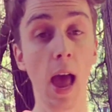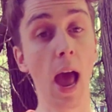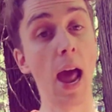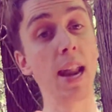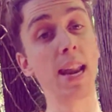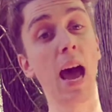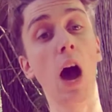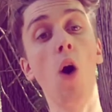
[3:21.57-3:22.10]

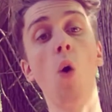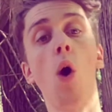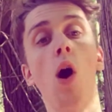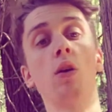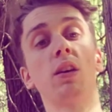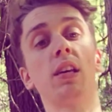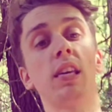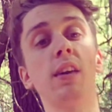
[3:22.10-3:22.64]
And now
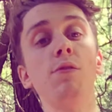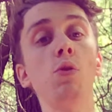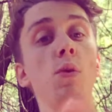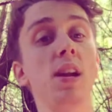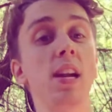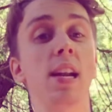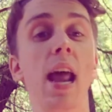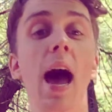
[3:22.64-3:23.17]
I'll give you an
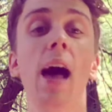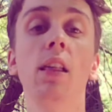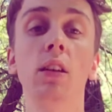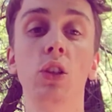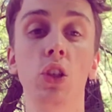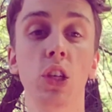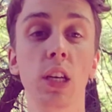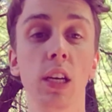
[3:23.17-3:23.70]

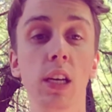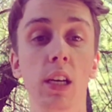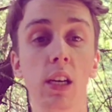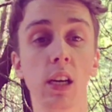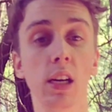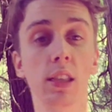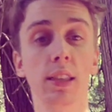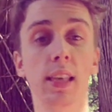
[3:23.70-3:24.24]
analogy
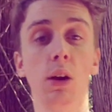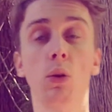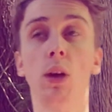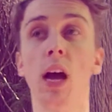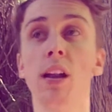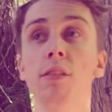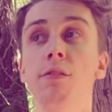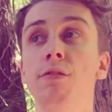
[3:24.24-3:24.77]
that'll
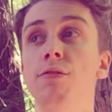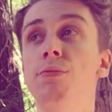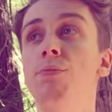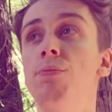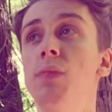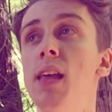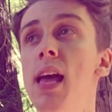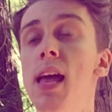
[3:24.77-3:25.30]
kind of,
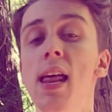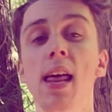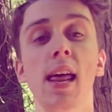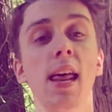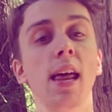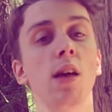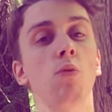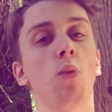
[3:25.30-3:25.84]
it,
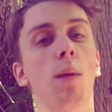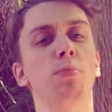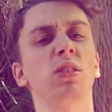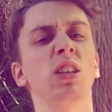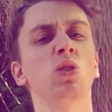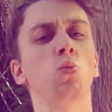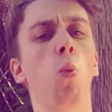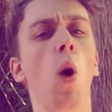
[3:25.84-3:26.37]
it
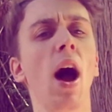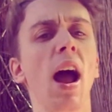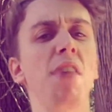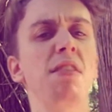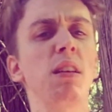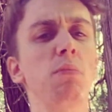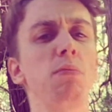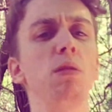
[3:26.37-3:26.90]
represents why I
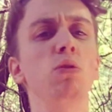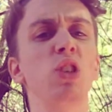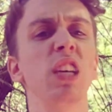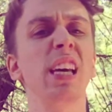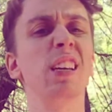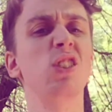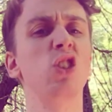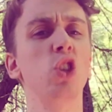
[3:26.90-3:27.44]
think musing
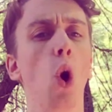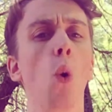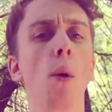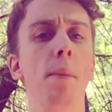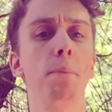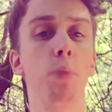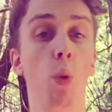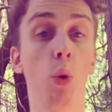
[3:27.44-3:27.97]
is so
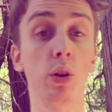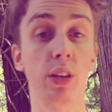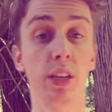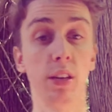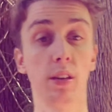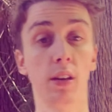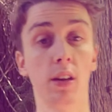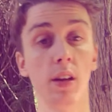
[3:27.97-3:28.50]
important.
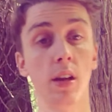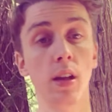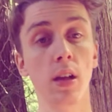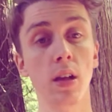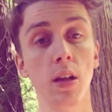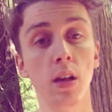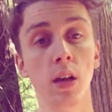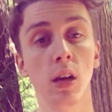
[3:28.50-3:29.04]

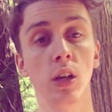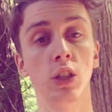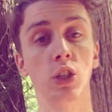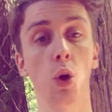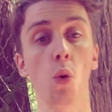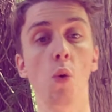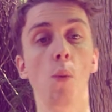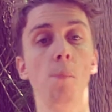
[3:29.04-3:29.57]

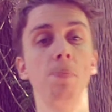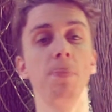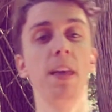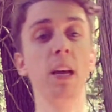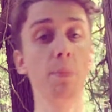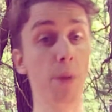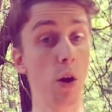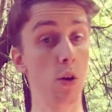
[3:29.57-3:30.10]
So think
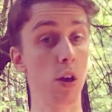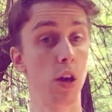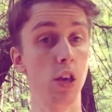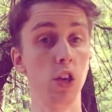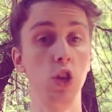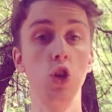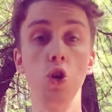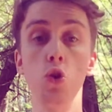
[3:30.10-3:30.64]
about
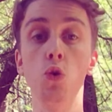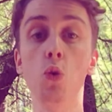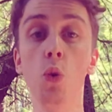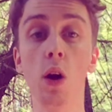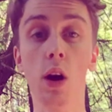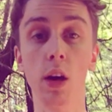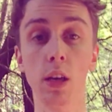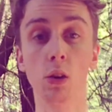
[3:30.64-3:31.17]
you,
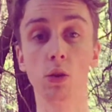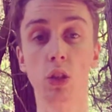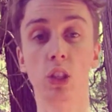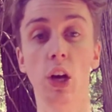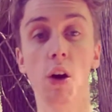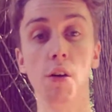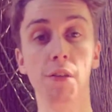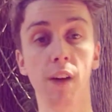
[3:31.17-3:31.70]

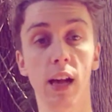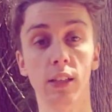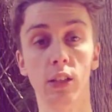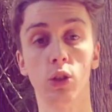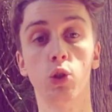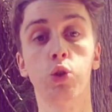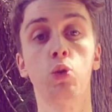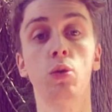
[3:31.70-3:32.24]
yourself, as a
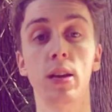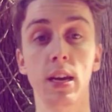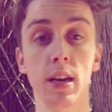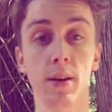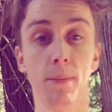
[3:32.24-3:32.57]
tree.